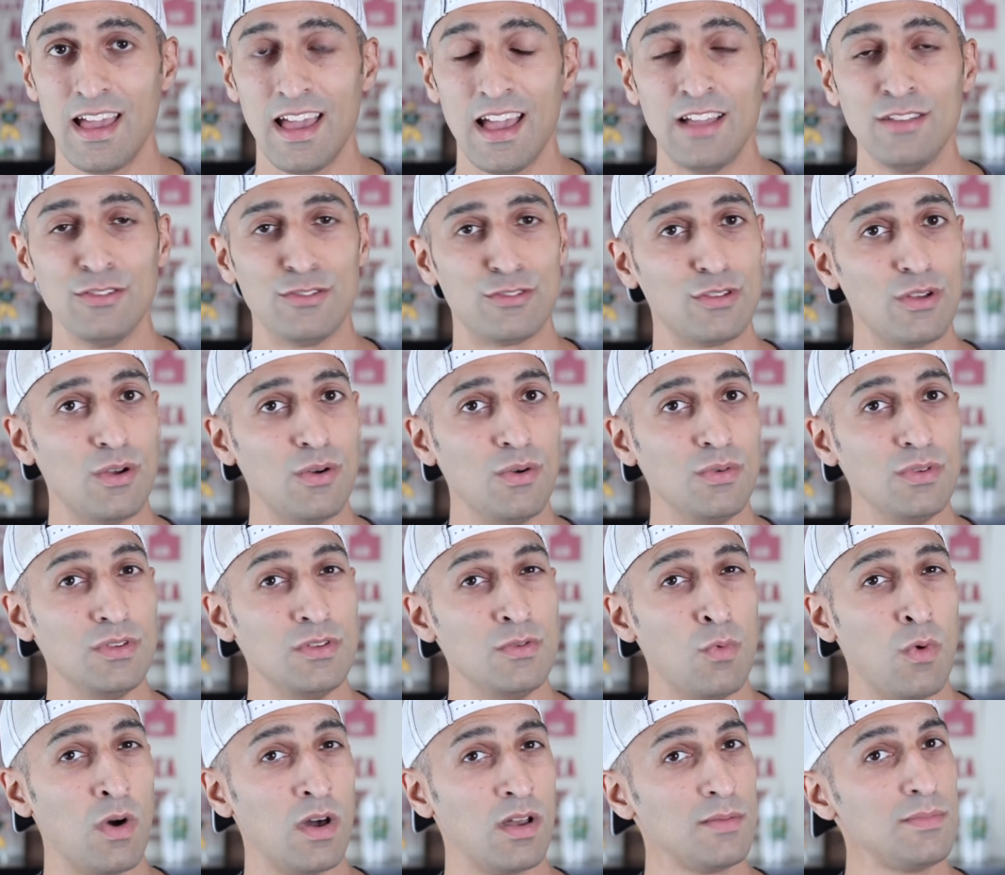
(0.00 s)
And so
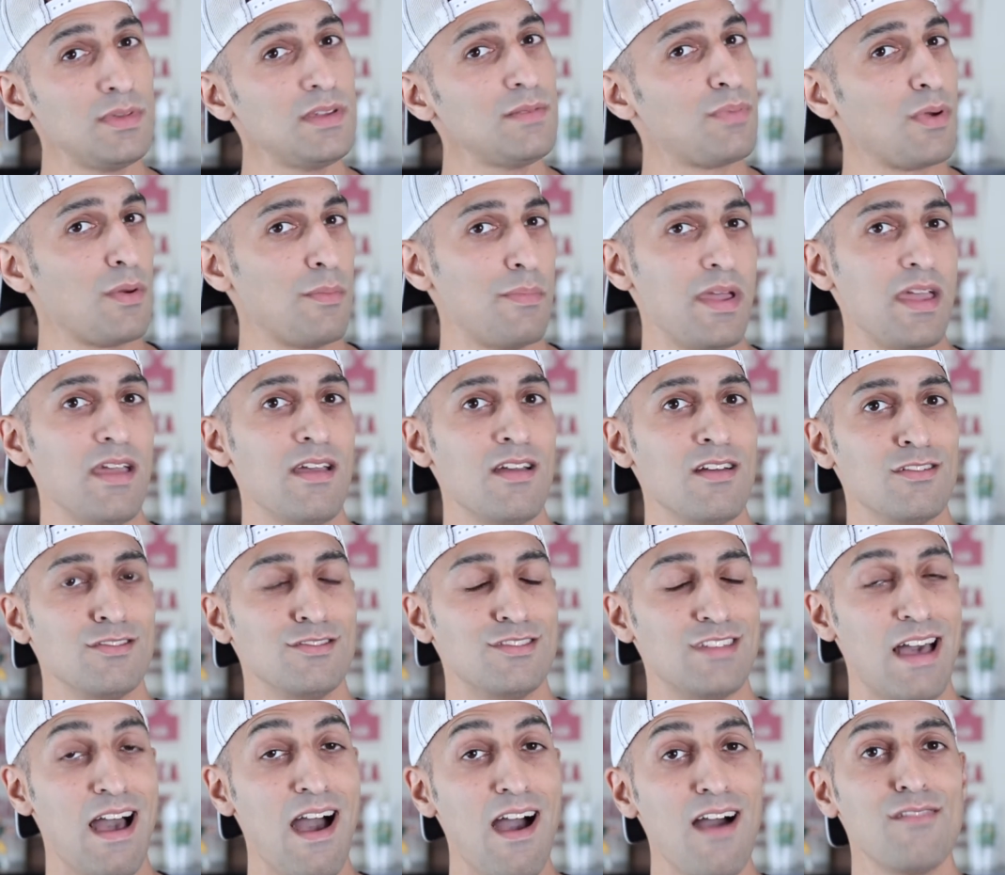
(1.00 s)
you want to be prepared
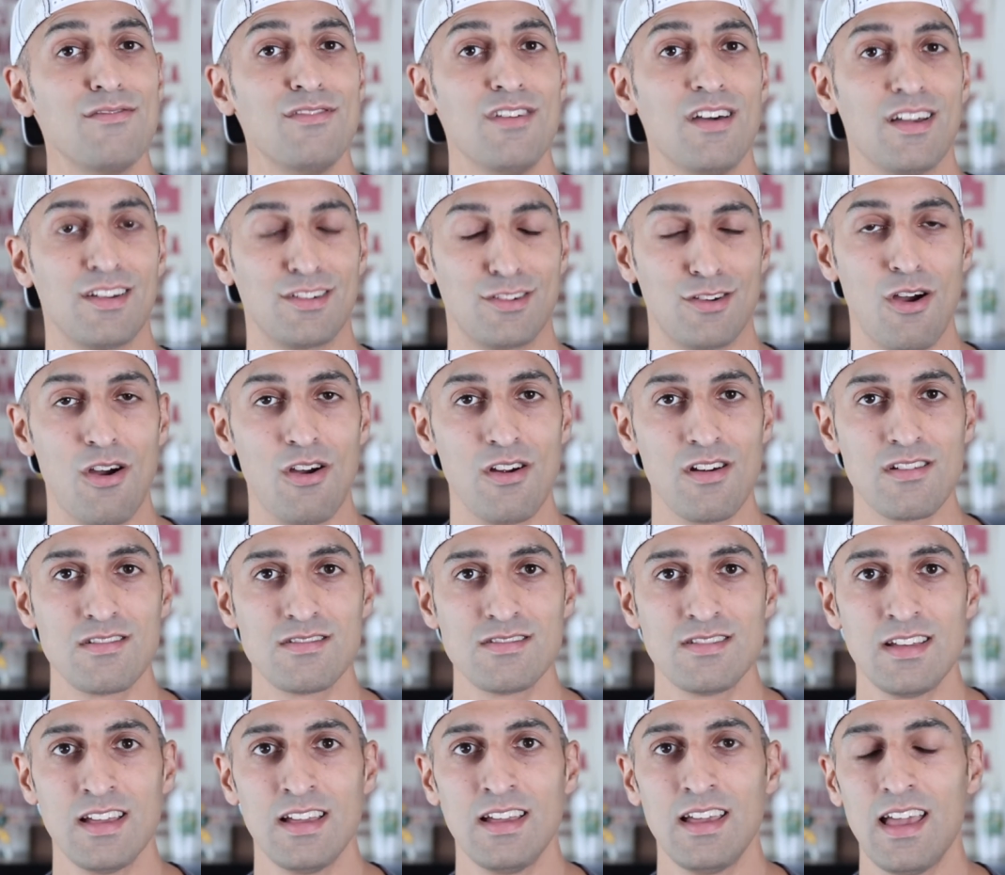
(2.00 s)
to have that
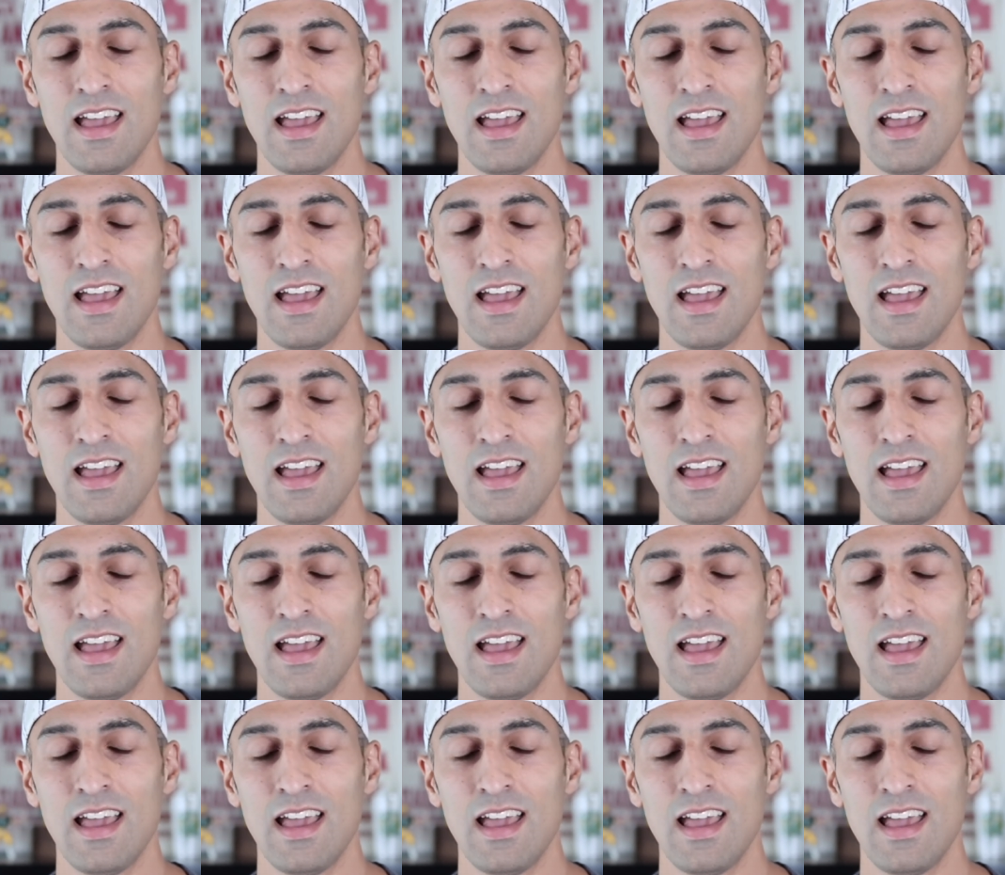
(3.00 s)
card.